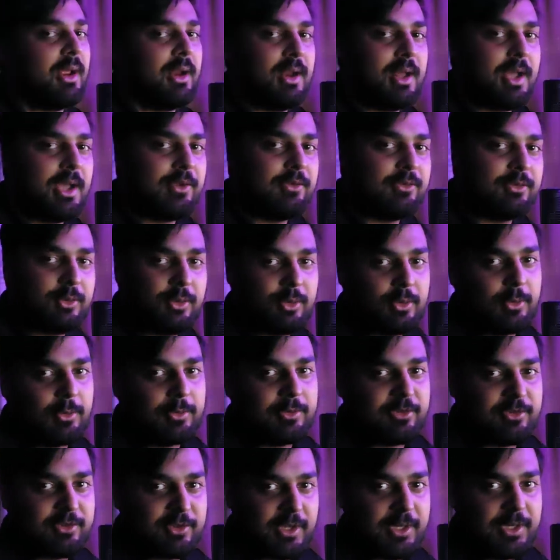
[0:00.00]
a nice, good
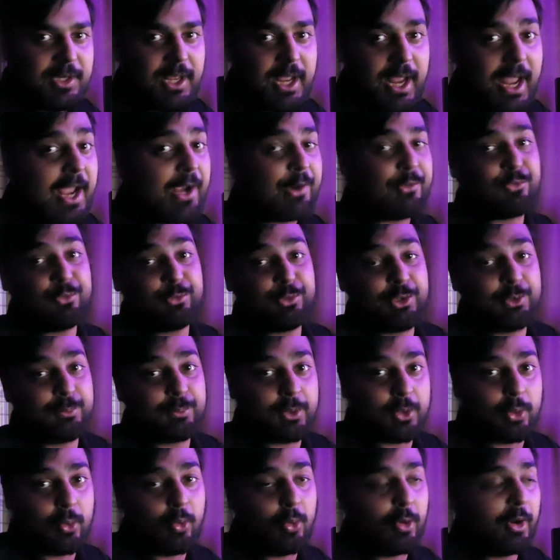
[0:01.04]
old Sunday, actually
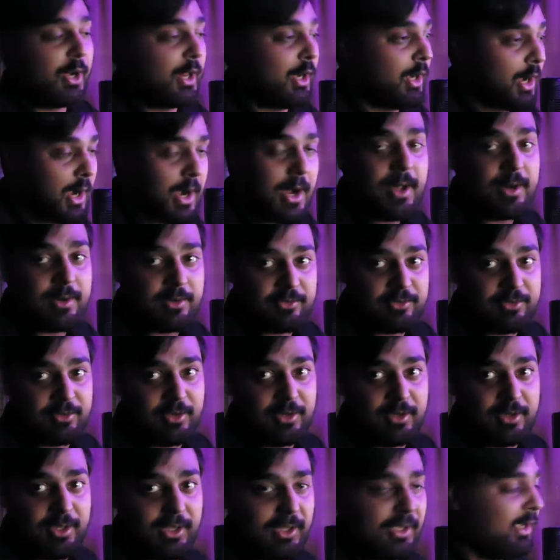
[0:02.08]
recorded on a
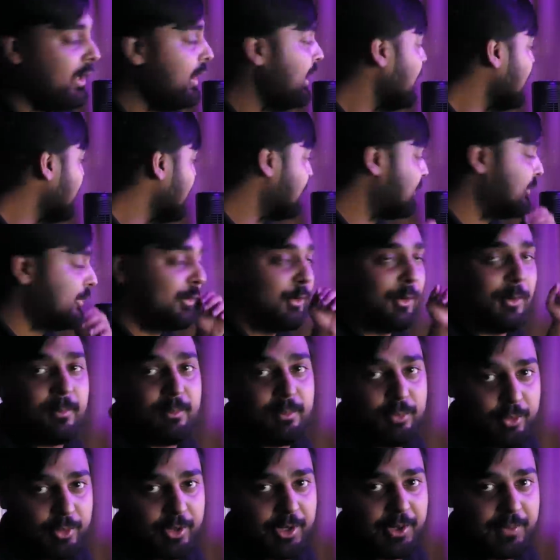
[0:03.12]
Sunday. It's a little
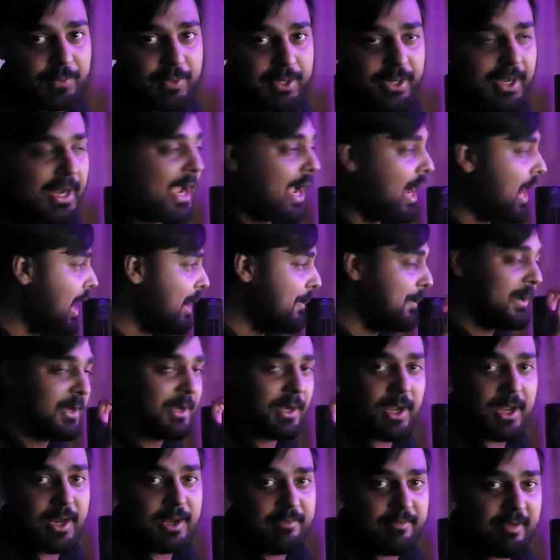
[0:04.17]
morning right now. I've been
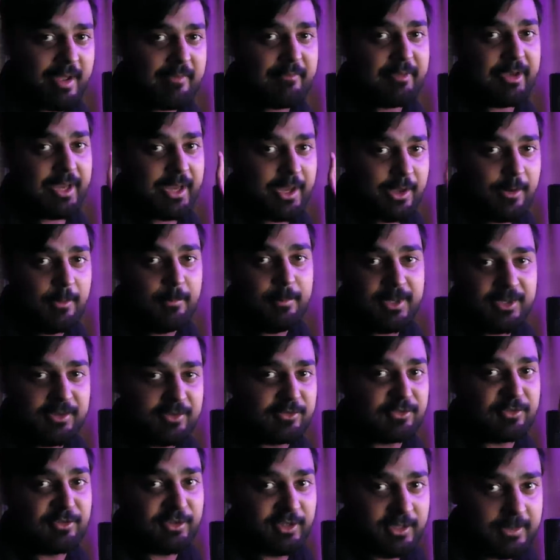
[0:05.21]
kind of having intermittent
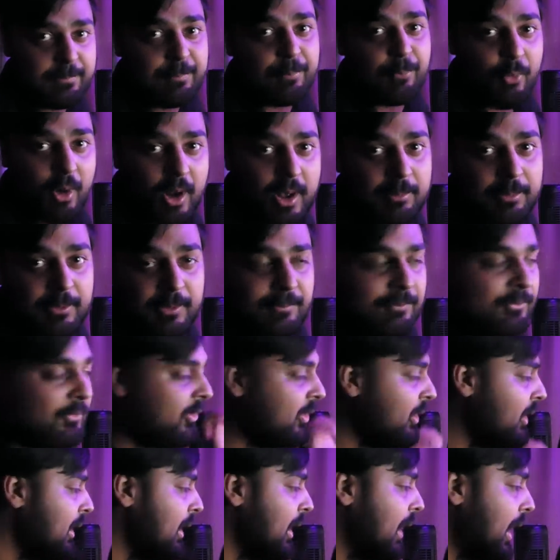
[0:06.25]
sleep problems,
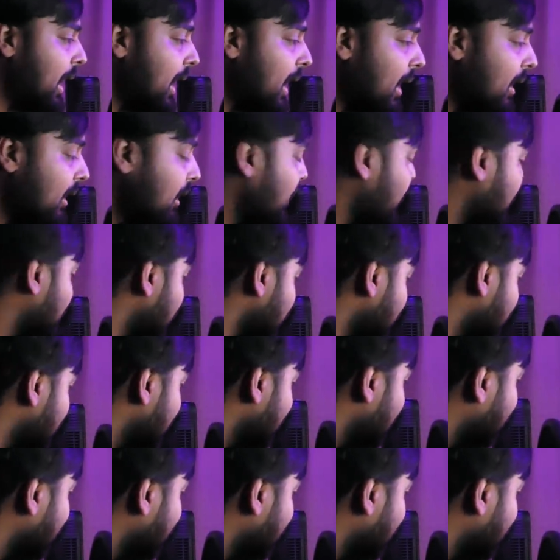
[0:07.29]
and uh, since a